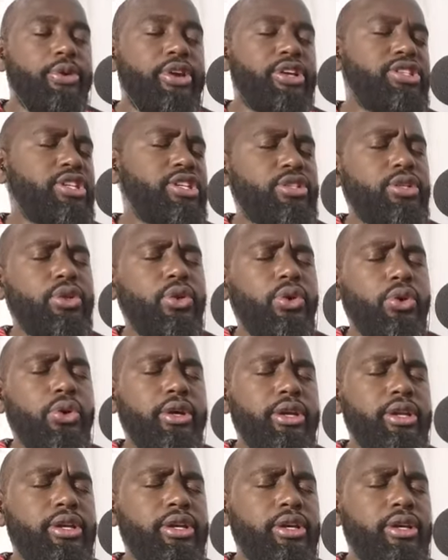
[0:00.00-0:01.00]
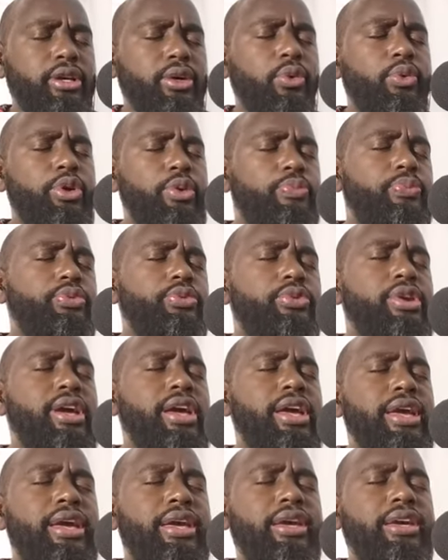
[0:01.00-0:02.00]
Precious Lord, we
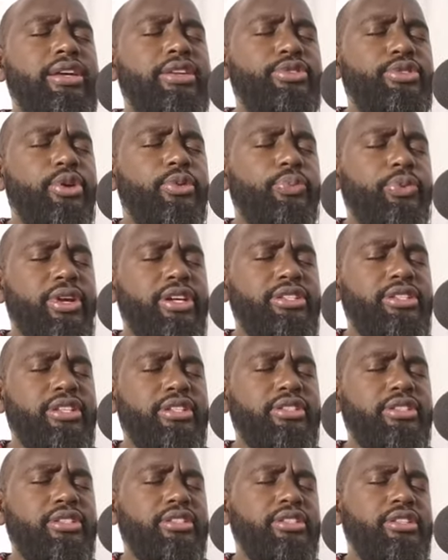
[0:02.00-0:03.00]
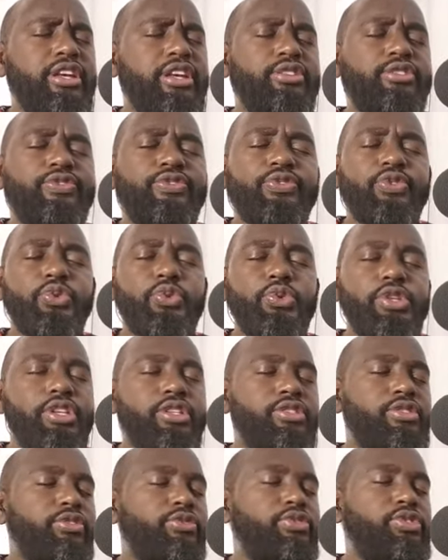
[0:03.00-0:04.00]
pray in your presence there is
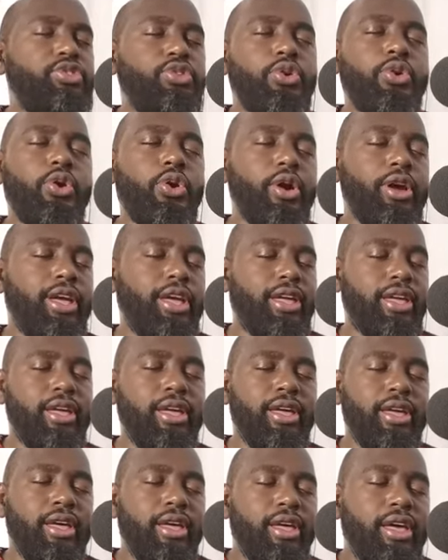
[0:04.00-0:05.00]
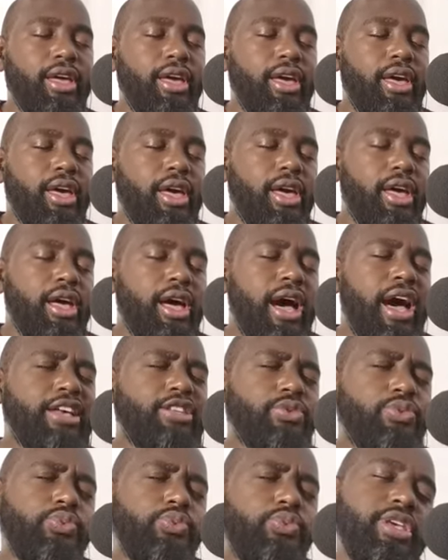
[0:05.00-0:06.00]
fullness of joy.
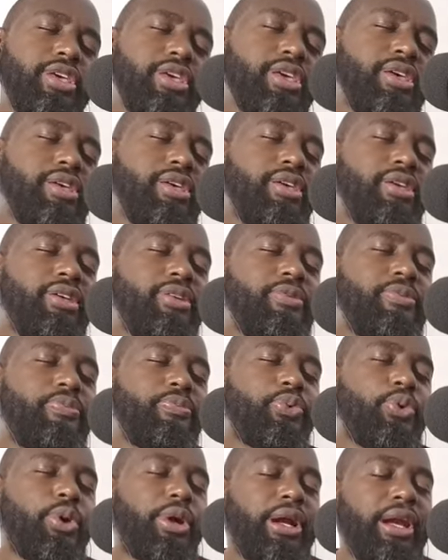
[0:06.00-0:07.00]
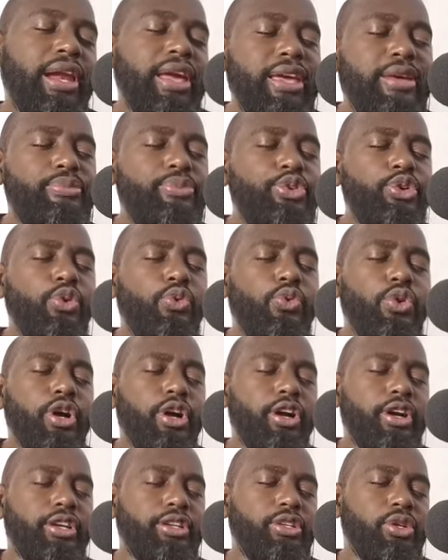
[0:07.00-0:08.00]
As we proclaim your
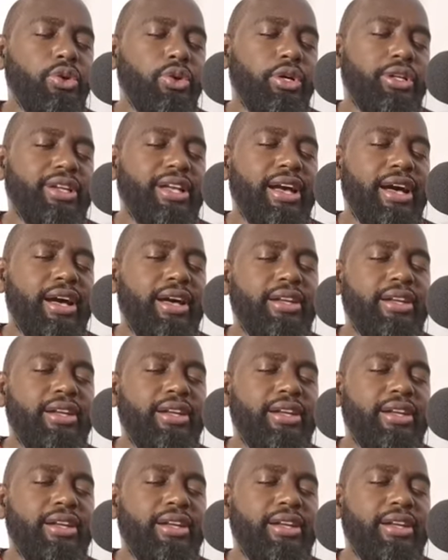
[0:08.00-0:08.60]
word, Lord,